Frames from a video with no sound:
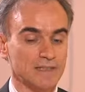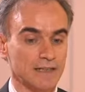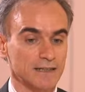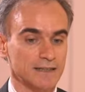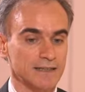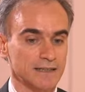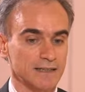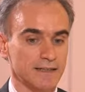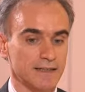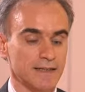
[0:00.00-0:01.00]
studies
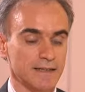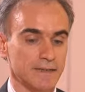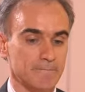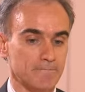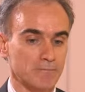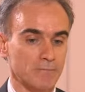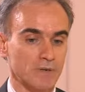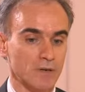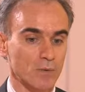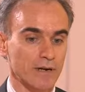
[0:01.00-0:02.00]

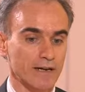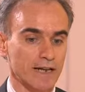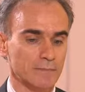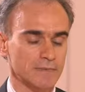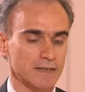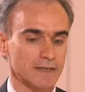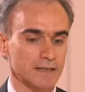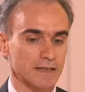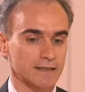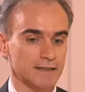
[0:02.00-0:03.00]
were aimed
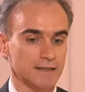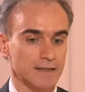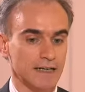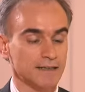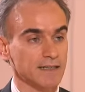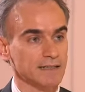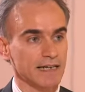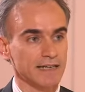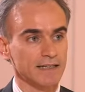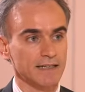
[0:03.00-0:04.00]
at
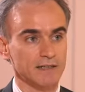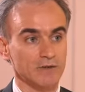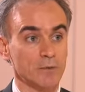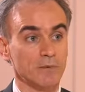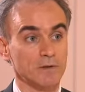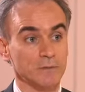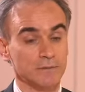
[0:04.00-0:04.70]
understanding some of